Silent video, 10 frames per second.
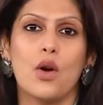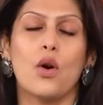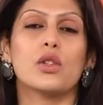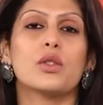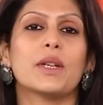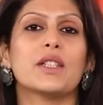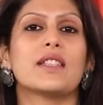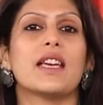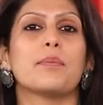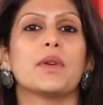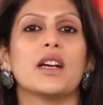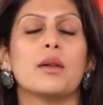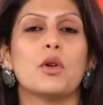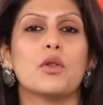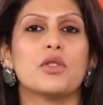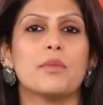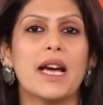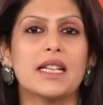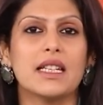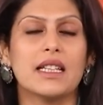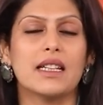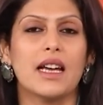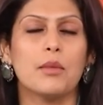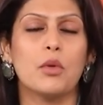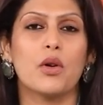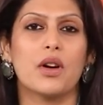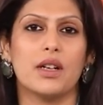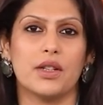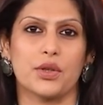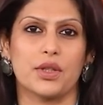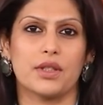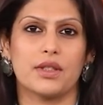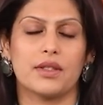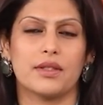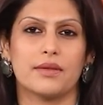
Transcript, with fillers: Also because they appear more dramatic and more urgent.